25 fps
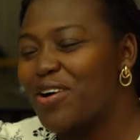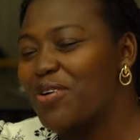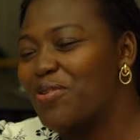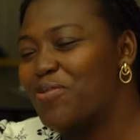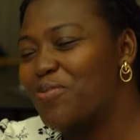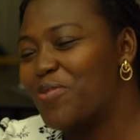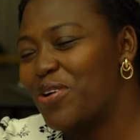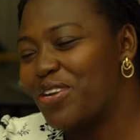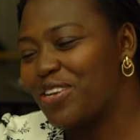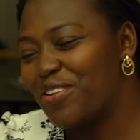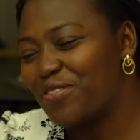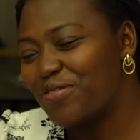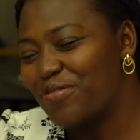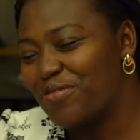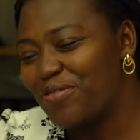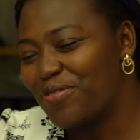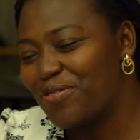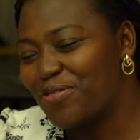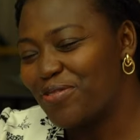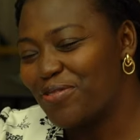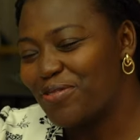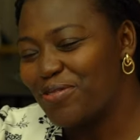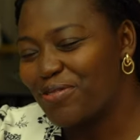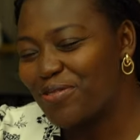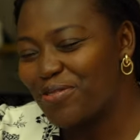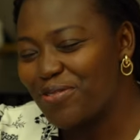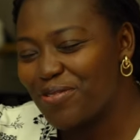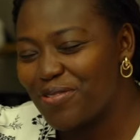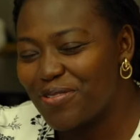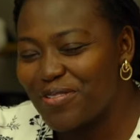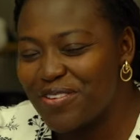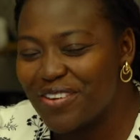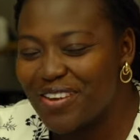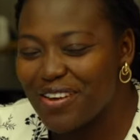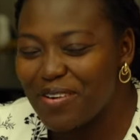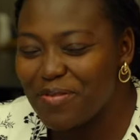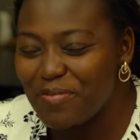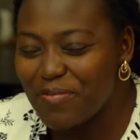wonderful
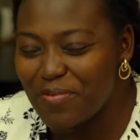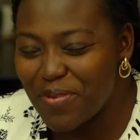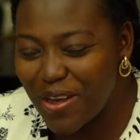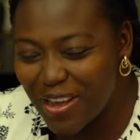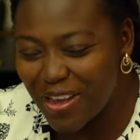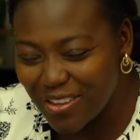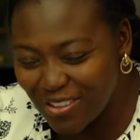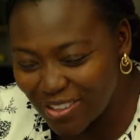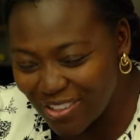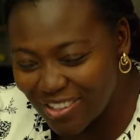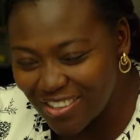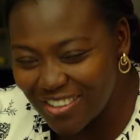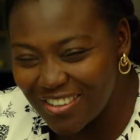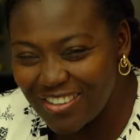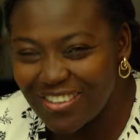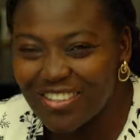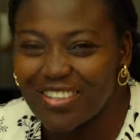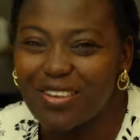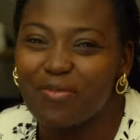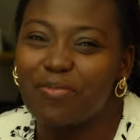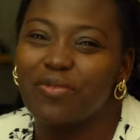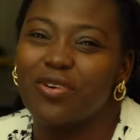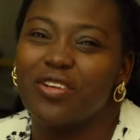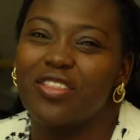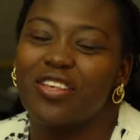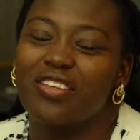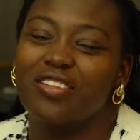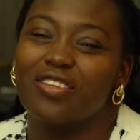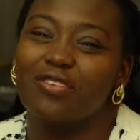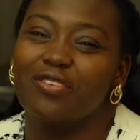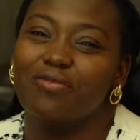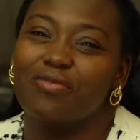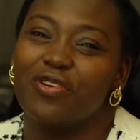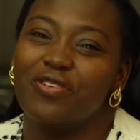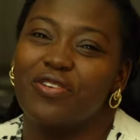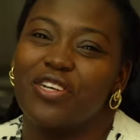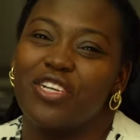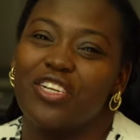person, somebody that's
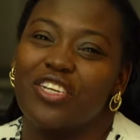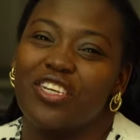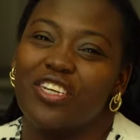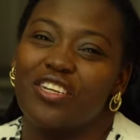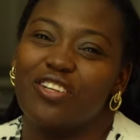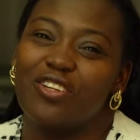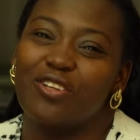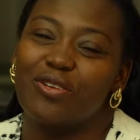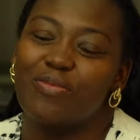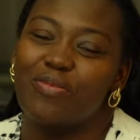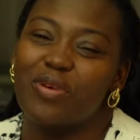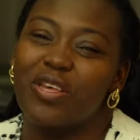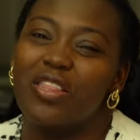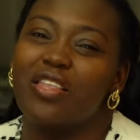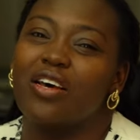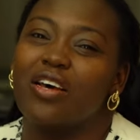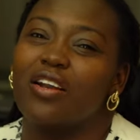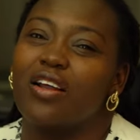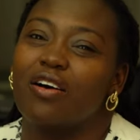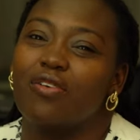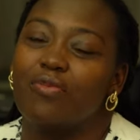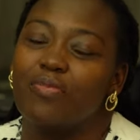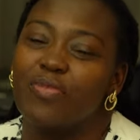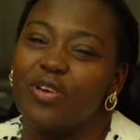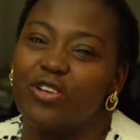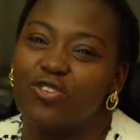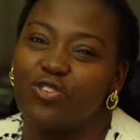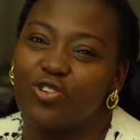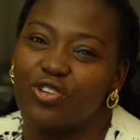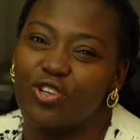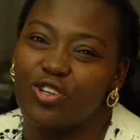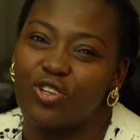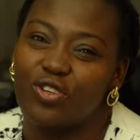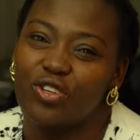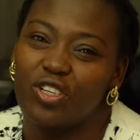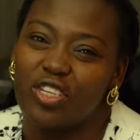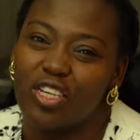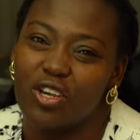very dear to me, that I'll be
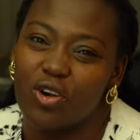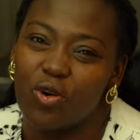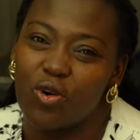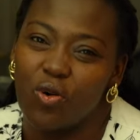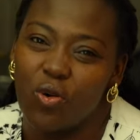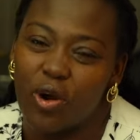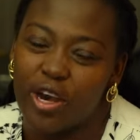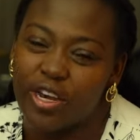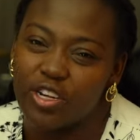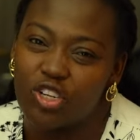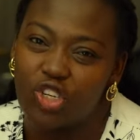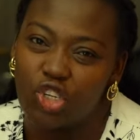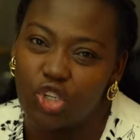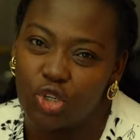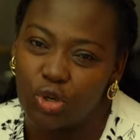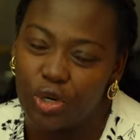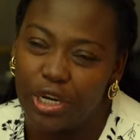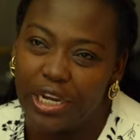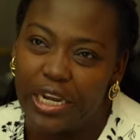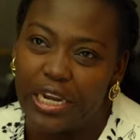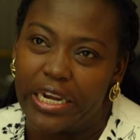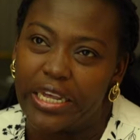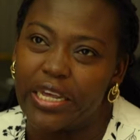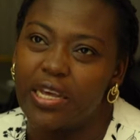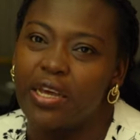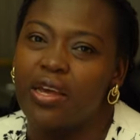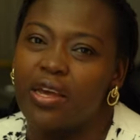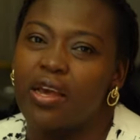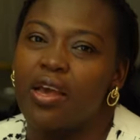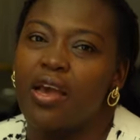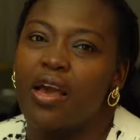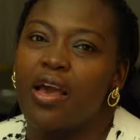introducing quite shortly.